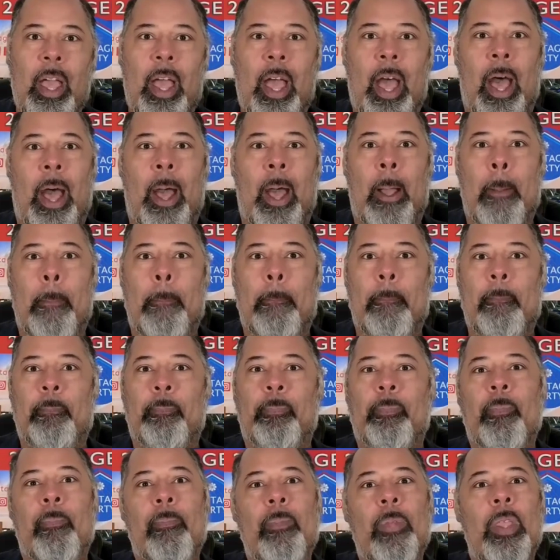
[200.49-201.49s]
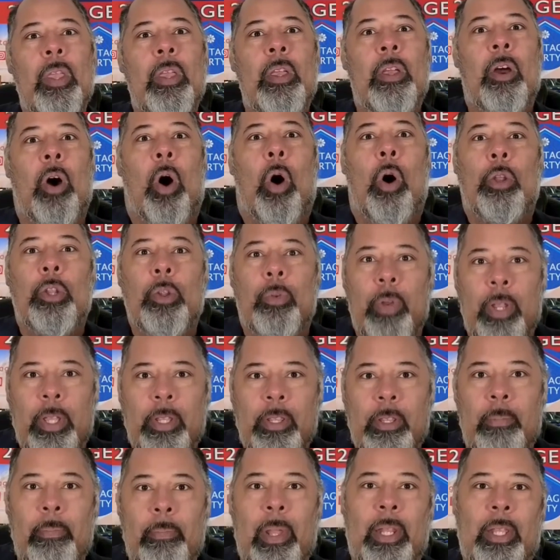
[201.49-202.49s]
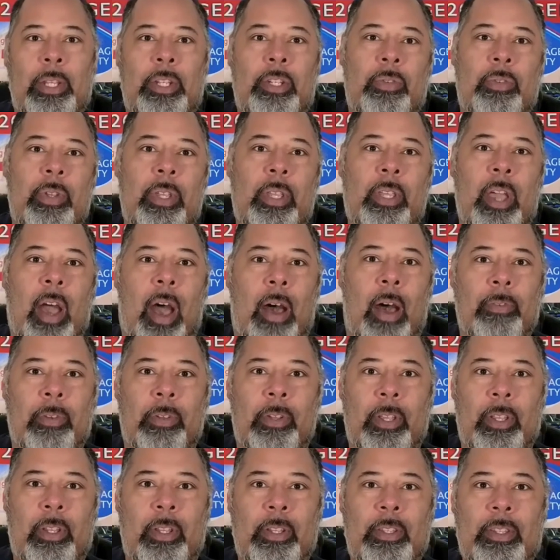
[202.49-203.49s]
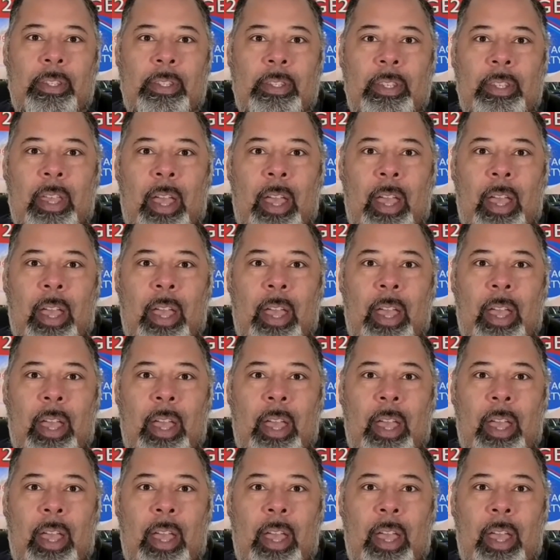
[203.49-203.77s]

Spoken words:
honoring the military covenant,